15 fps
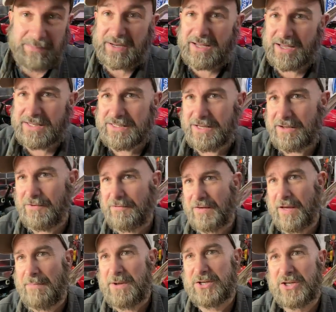because of
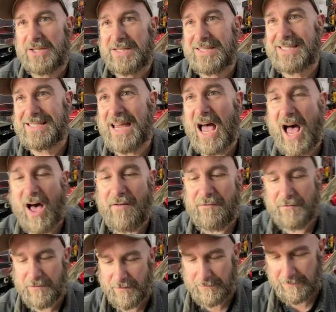emissions
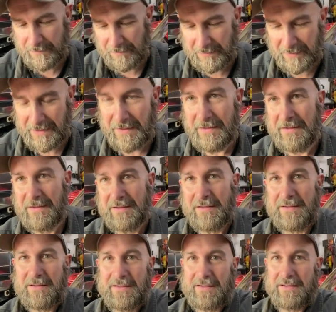stuff,
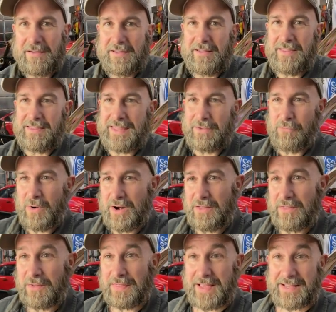that one of
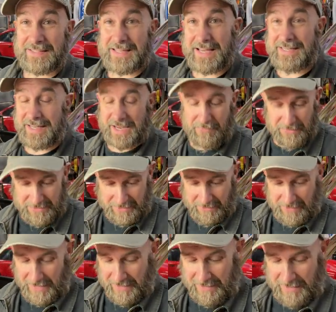the things they did was they're
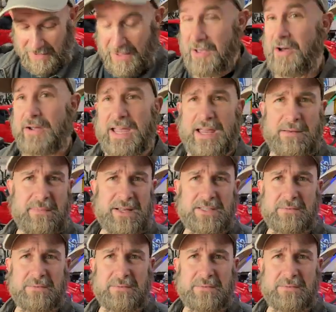like, okay, it meets